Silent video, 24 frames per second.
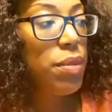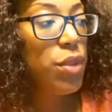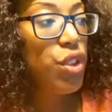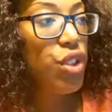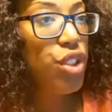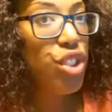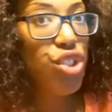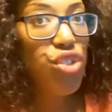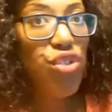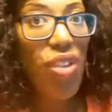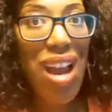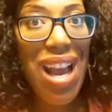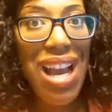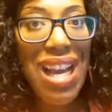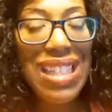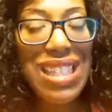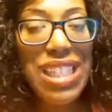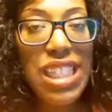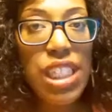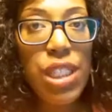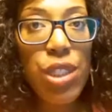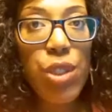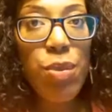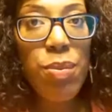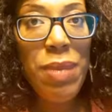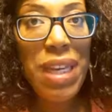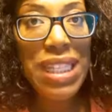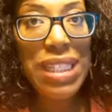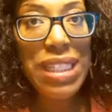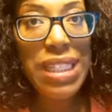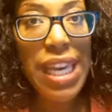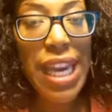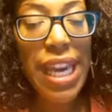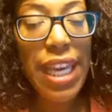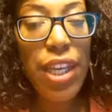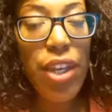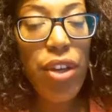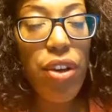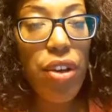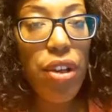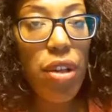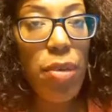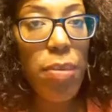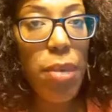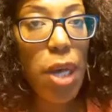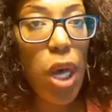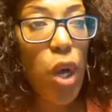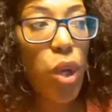you're trying to maintain your
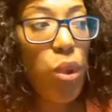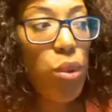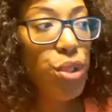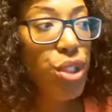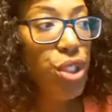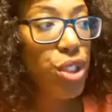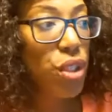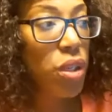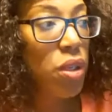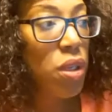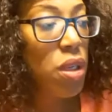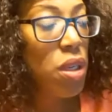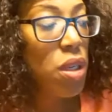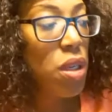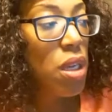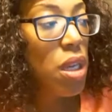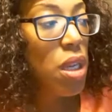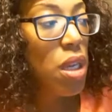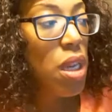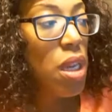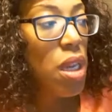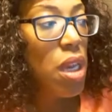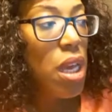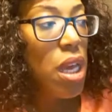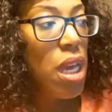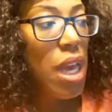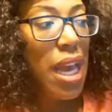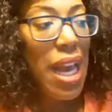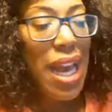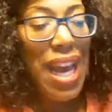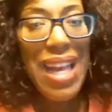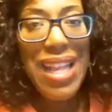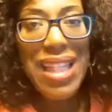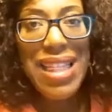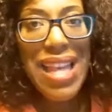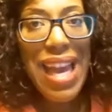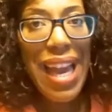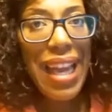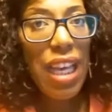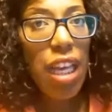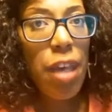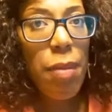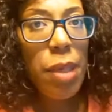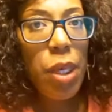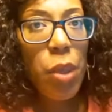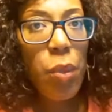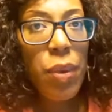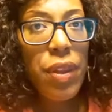composure. That
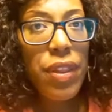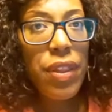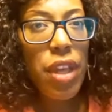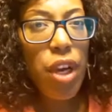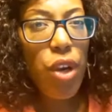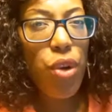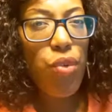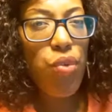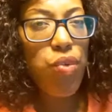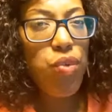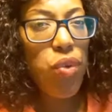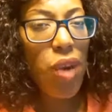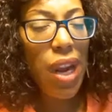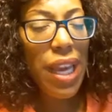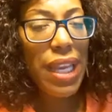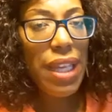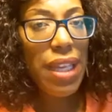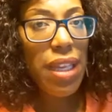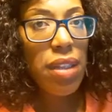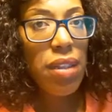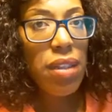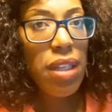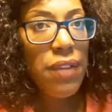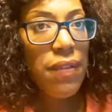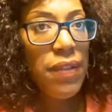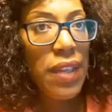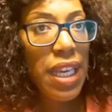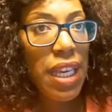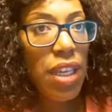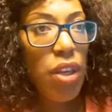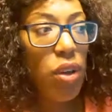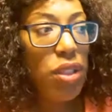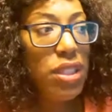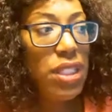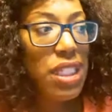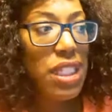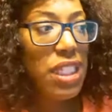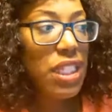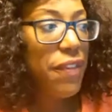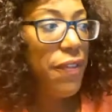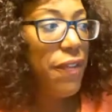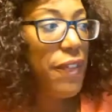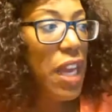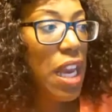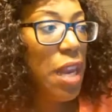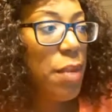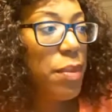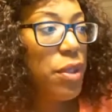could be with a great event or just a
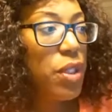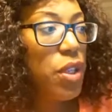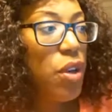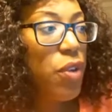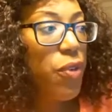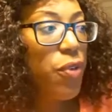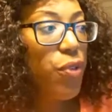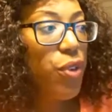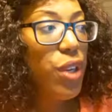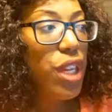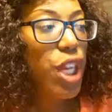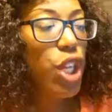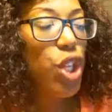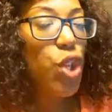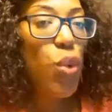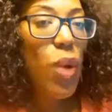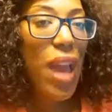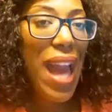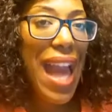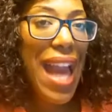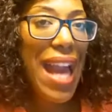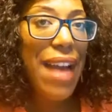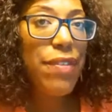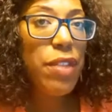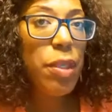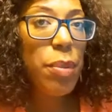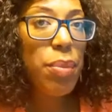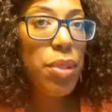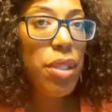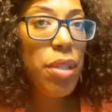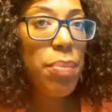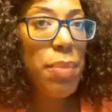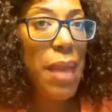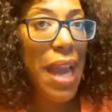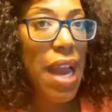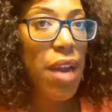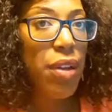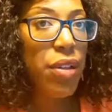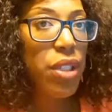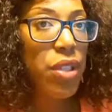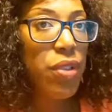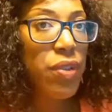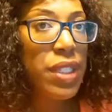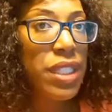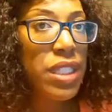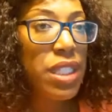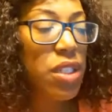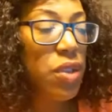family or friend. You have to put
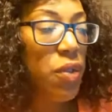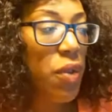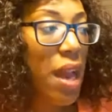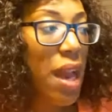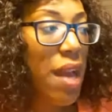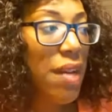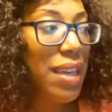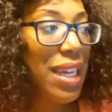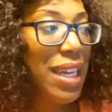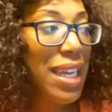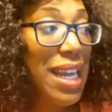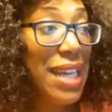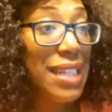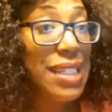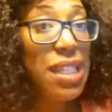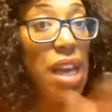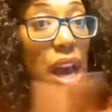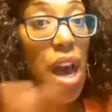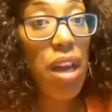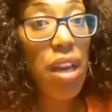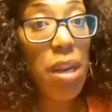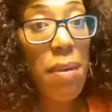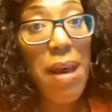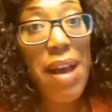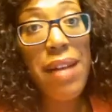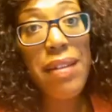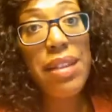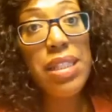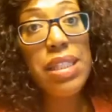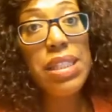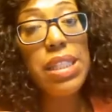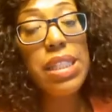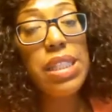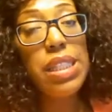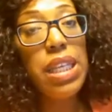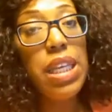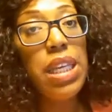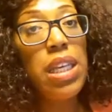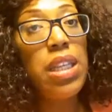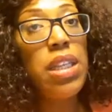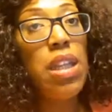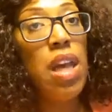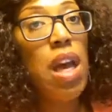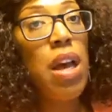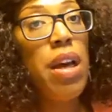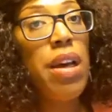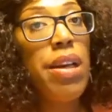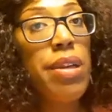boundaries around it. And I talked about this
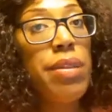in